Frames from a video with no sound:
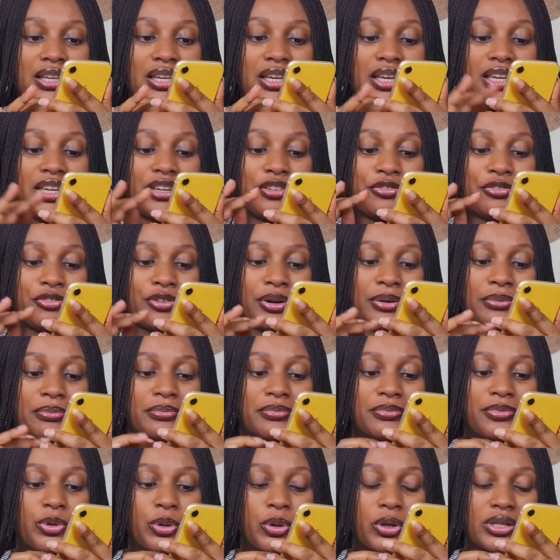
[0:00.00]
keyframe.
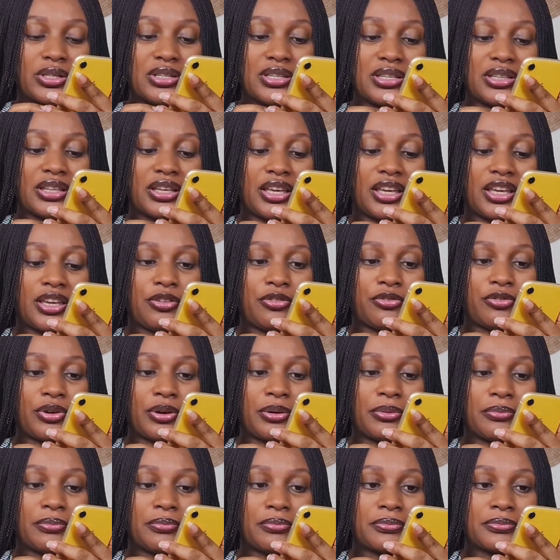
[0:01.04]
You can see the
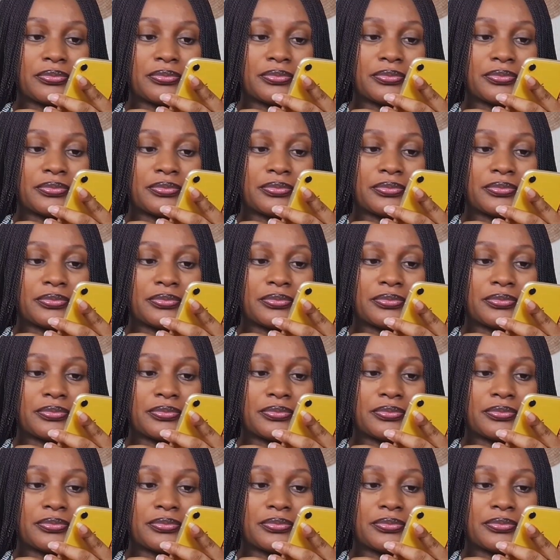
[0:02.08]
keyframe.